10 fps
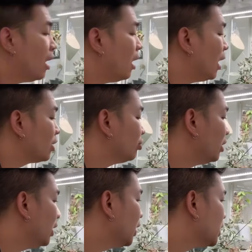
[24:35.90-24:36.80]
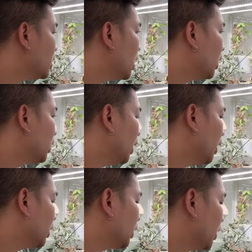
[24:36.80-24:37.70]
Actually, that's not
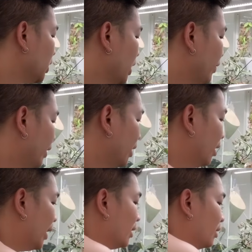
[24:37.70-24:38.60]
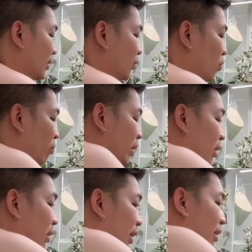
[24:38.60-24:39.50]
it because I realized there's so many
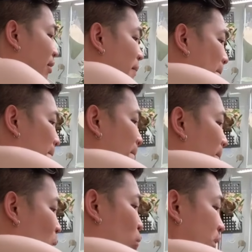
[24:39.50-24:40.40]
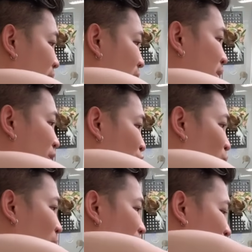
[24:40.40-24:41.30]
like moldy
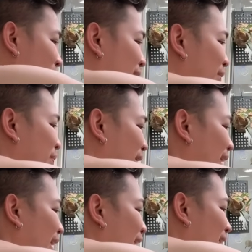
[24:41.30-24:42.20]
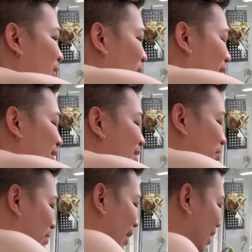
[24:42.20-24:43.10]
situations. No, there's some
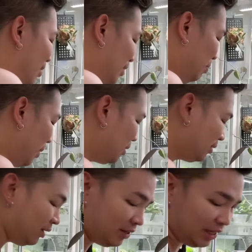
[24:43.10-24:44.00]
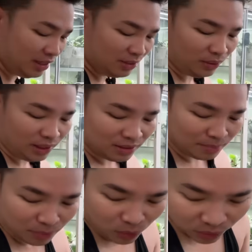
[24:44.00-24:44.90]
black spots already, so that's
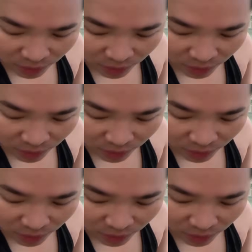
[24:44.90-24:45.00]
mold